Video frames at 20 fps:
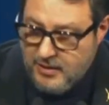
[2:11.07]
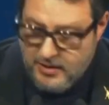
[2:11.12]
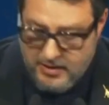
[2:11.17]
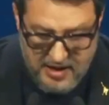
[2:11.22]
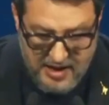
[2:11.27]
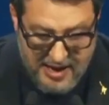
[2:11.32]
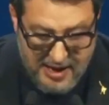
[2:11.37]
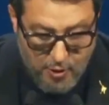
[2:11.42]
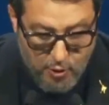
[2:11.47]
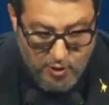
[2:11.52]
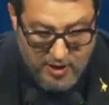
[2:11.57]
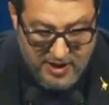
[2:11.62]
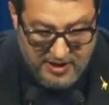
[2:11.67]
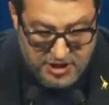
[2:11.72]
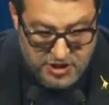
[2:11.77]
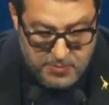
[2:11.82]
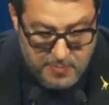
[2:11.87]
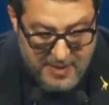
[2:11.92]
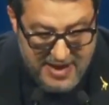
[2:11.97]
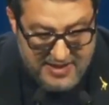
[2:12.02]
It is
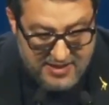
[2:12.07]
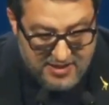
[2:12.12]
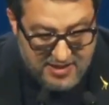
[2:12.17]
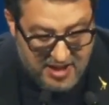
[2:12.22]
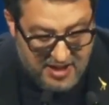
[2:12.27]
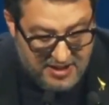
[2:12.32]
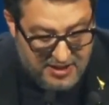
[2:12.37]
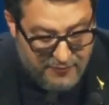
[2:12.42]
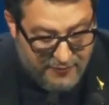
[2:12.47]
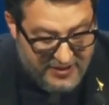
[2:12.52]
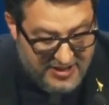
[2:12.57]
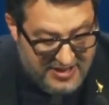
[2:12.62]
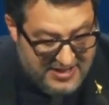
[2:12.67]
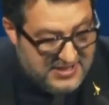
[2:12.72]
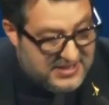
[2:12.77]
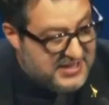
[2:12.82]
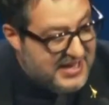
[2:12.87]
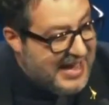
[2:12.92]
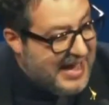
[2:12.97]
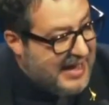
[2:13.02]
time to stop
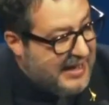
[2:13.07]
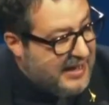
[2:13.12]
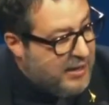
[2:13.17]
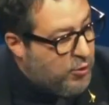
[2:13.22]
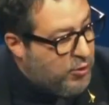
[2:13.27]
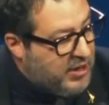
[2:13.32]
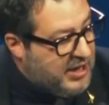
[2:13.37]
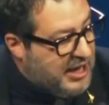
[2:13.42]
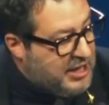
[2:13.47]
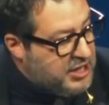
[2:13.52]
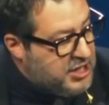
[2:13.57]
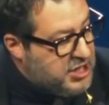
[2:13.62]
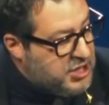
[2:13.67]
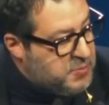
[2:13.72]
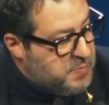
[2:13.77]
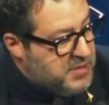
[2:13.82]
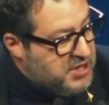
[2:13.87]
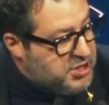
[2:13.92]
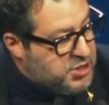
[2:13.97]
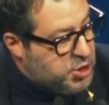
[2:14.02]
funding supranational
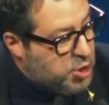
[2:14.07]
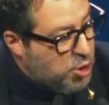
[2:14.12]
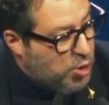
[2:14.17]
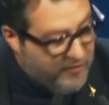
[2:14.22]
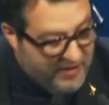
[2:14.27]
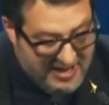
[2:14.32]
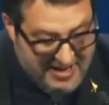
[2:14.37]
bodies,